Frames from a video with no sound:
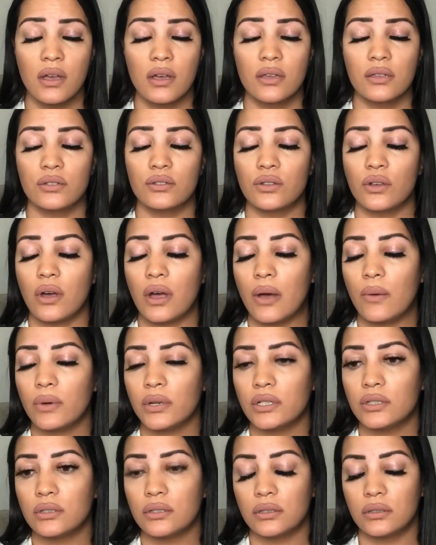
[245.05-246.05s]
So I
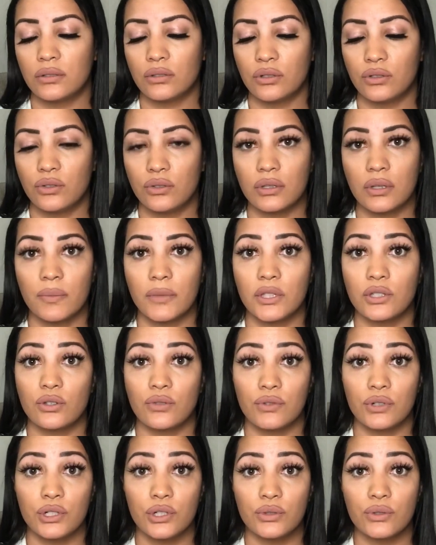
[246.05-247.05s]
wanted to do something to
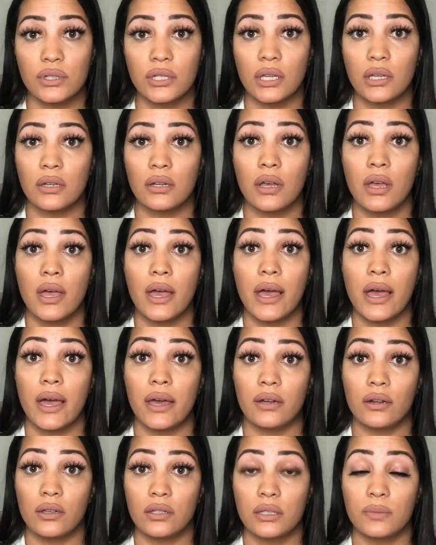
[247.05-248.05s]
reduce it
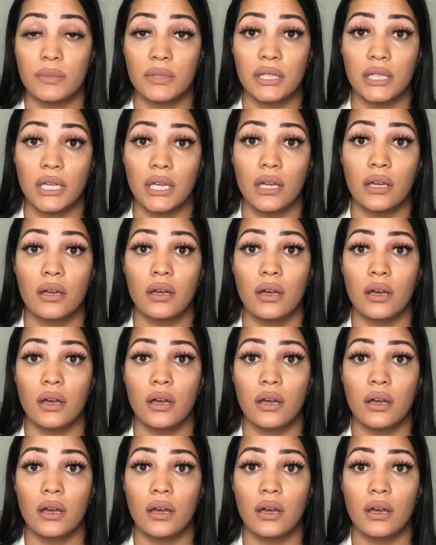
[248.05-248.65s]
and ultimately